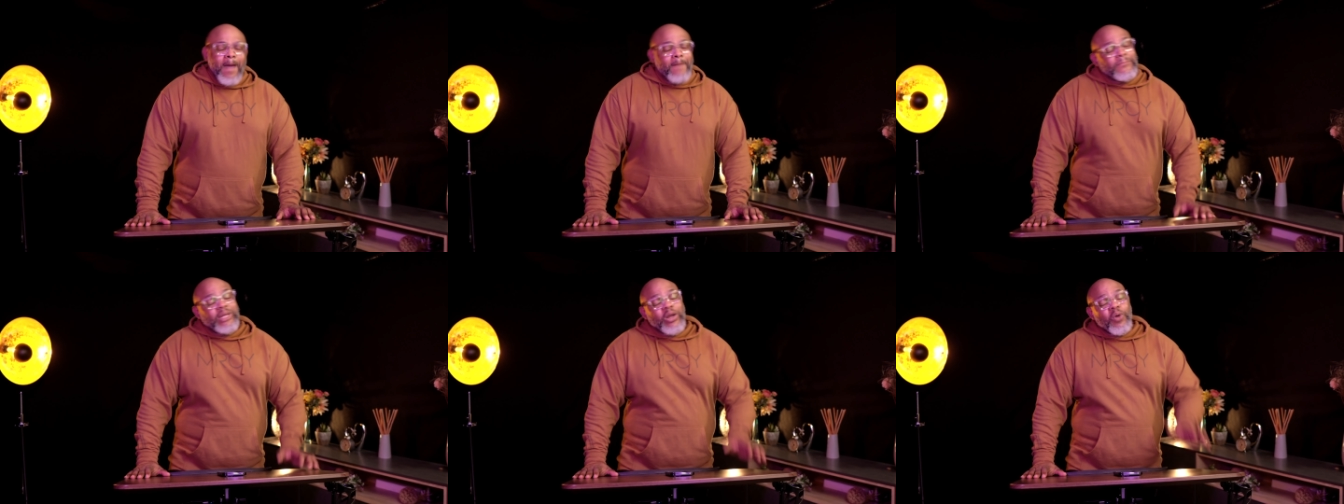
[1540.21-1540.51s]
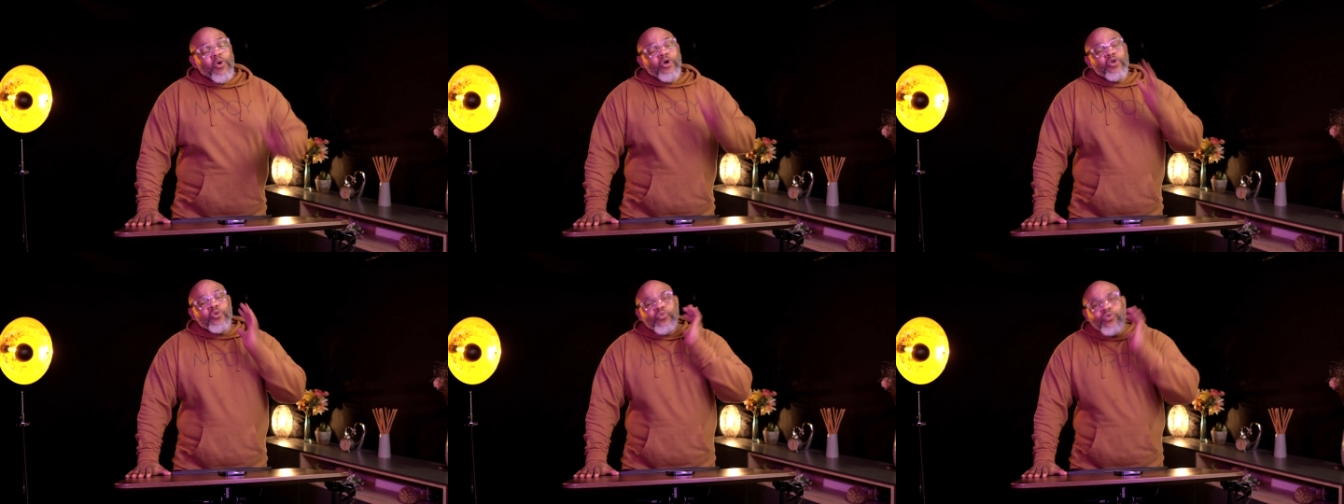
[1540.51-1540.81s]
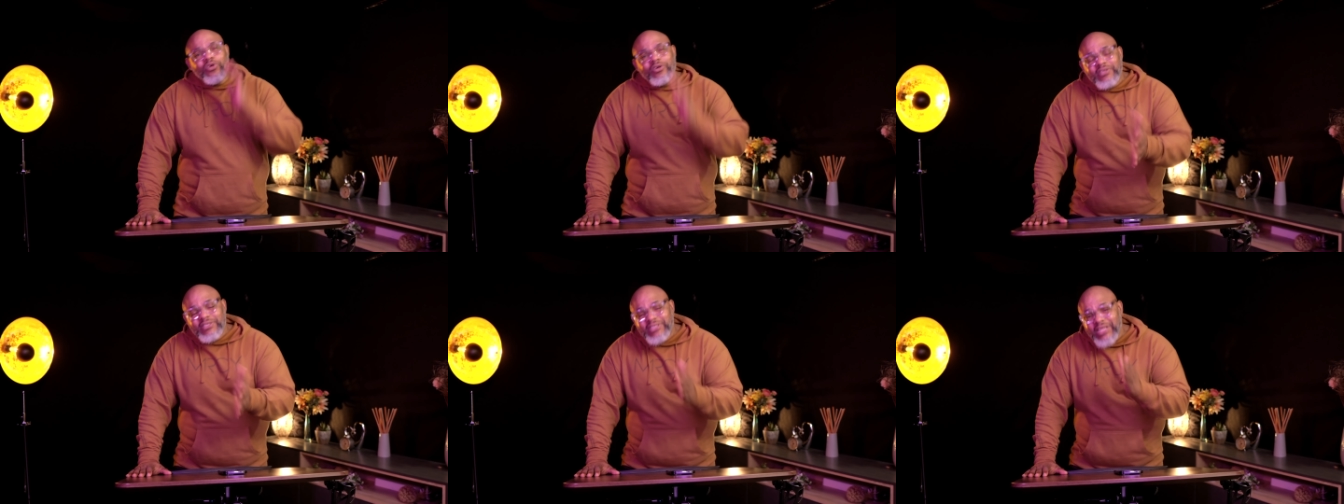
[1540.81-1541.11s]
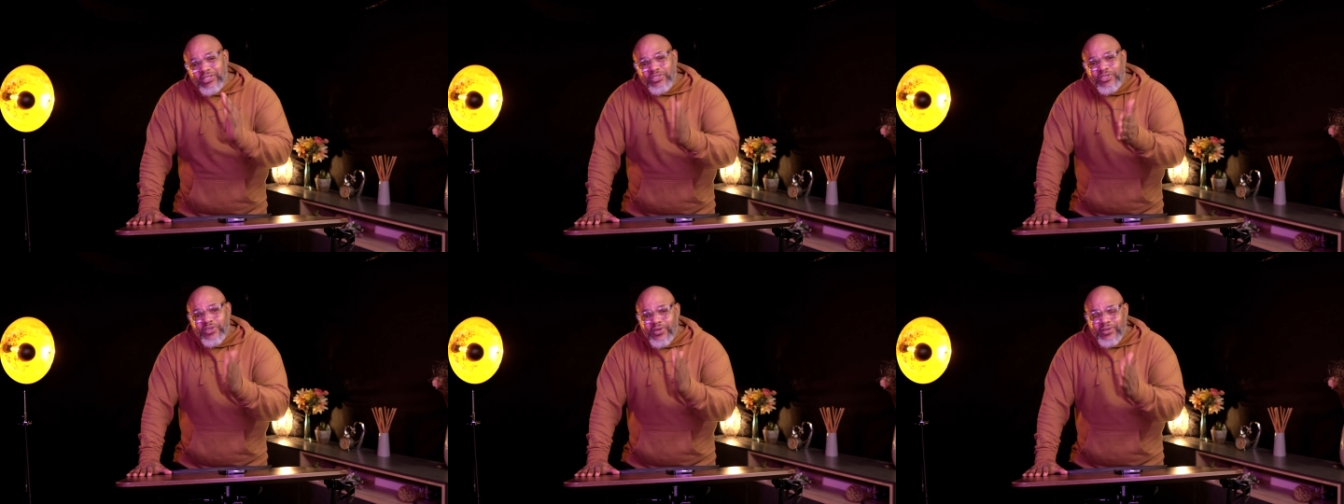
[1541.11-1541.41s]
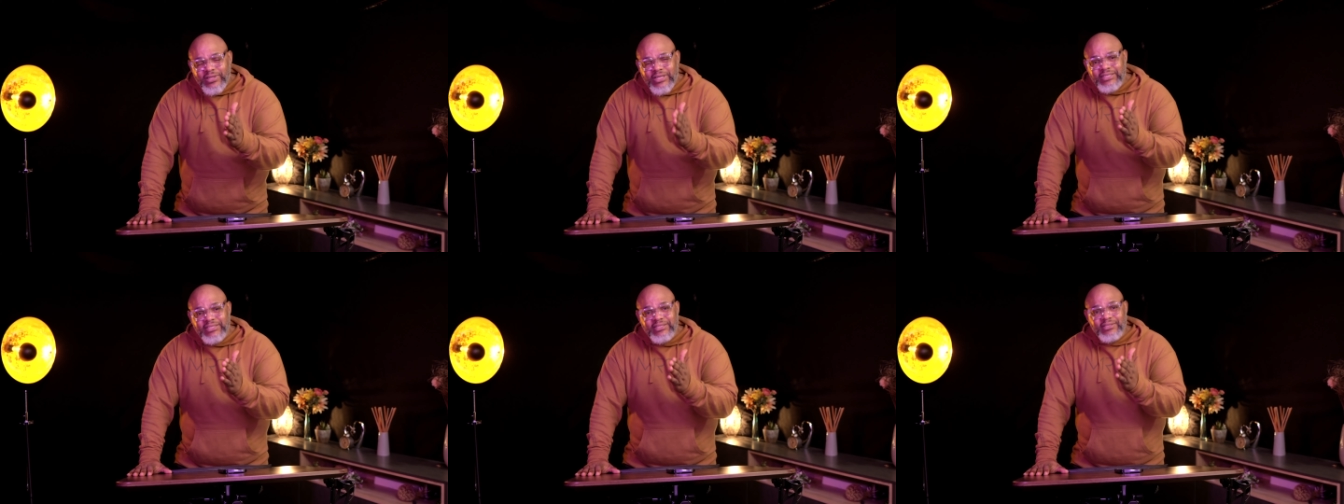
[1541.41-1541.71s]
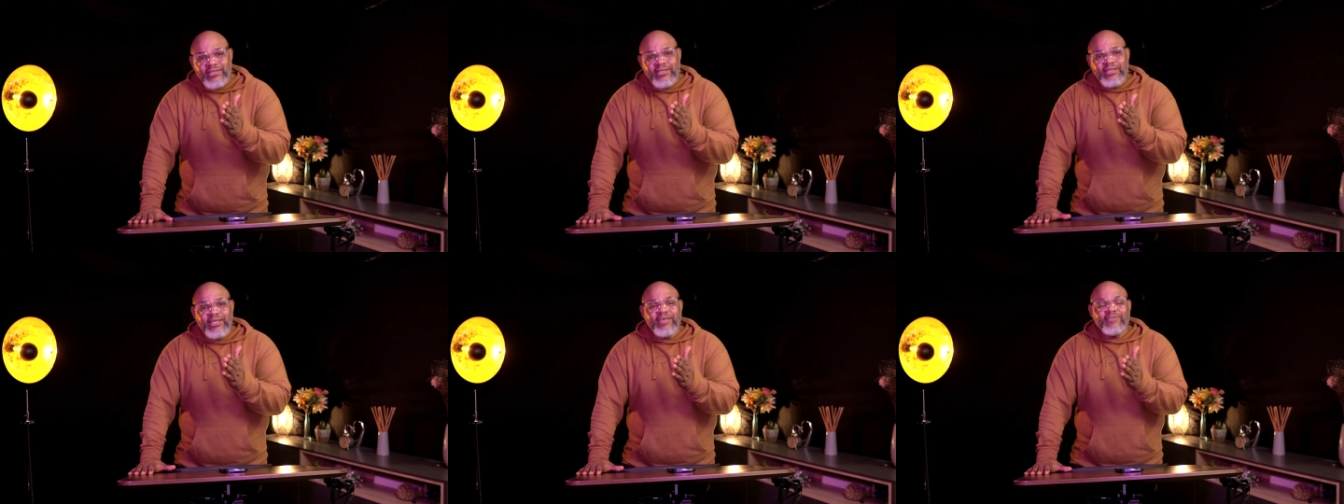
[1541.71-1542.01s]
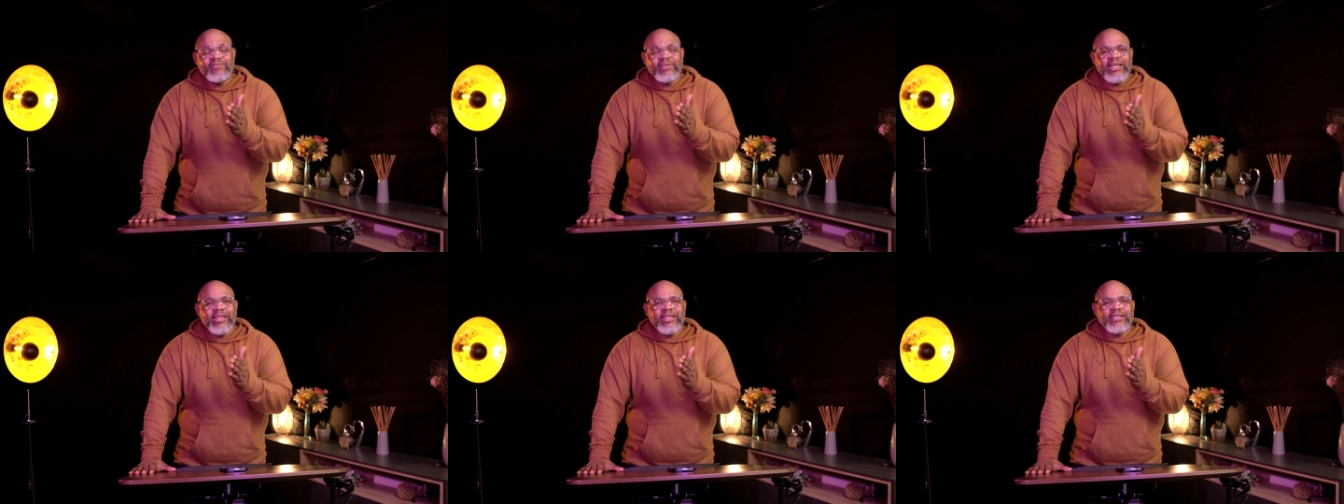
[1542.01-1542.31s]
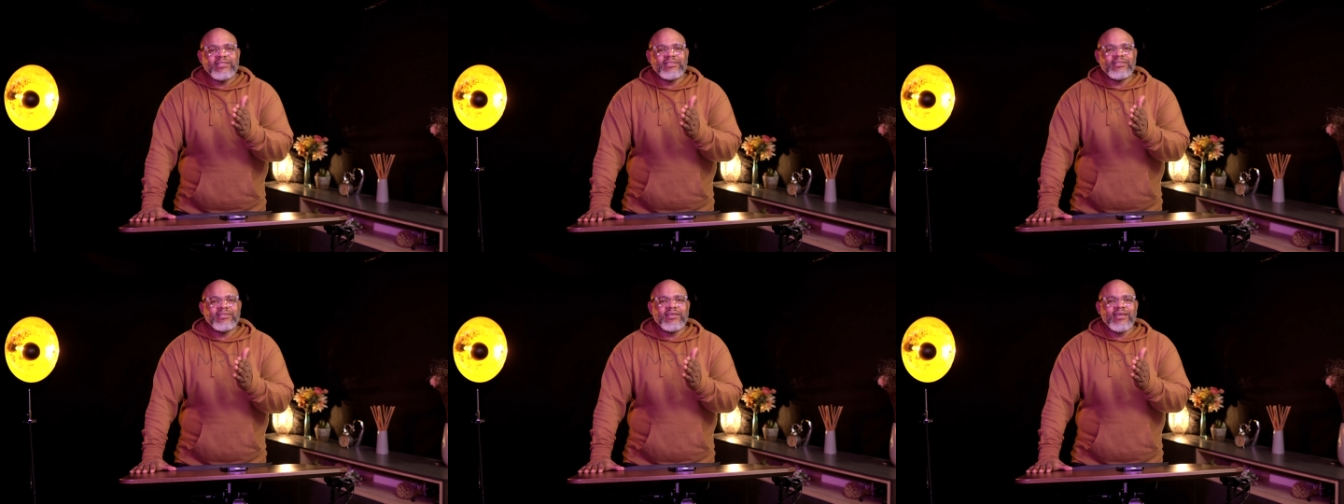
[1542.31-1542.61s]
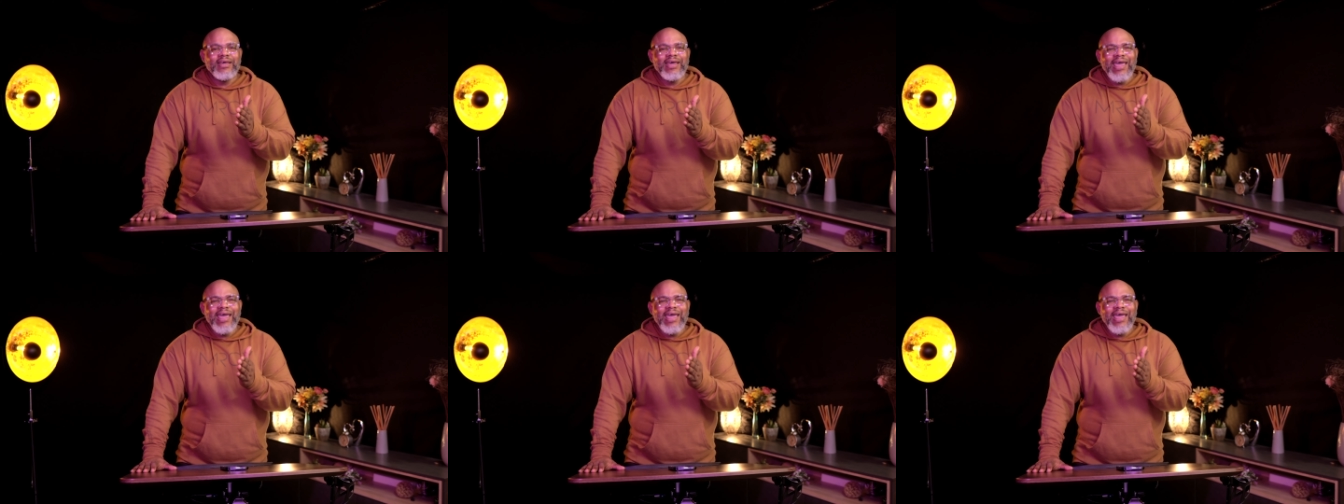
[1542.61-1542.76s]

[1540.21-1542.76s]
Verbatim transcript: But I want, want to say to you this evening is,